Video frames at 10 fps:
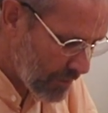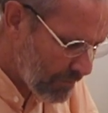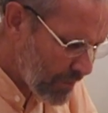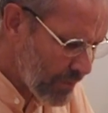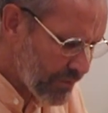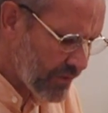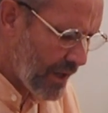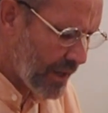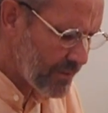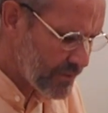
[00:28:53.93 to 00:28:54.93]
both
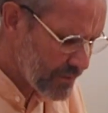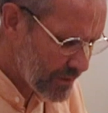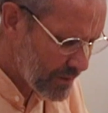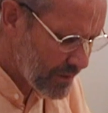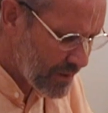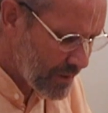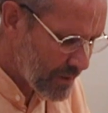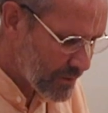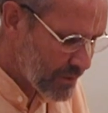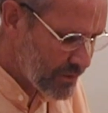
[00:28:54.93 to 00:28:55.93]
sides,
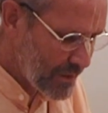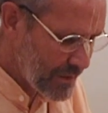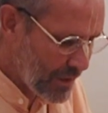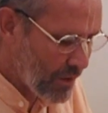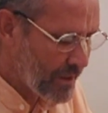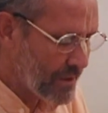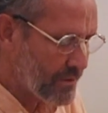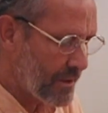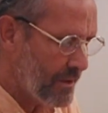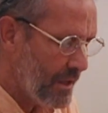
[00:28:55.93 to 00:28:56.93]
Krsna-līlā, oh yes,
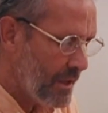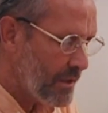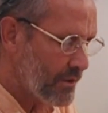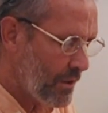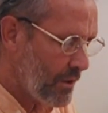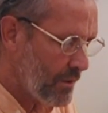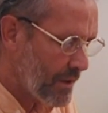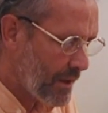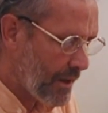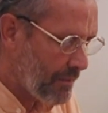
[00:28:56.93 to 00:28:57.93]
there. So
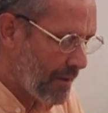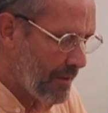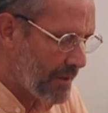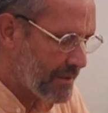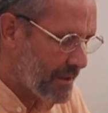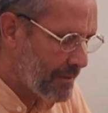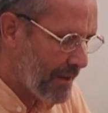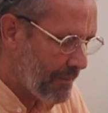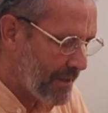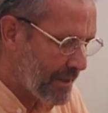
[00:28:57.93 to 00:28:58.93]
I said
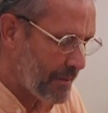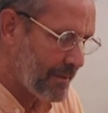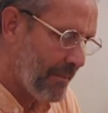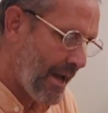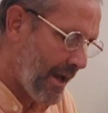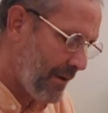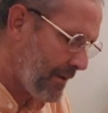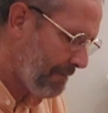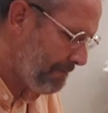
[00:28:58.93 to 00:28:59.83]
about becoming mad.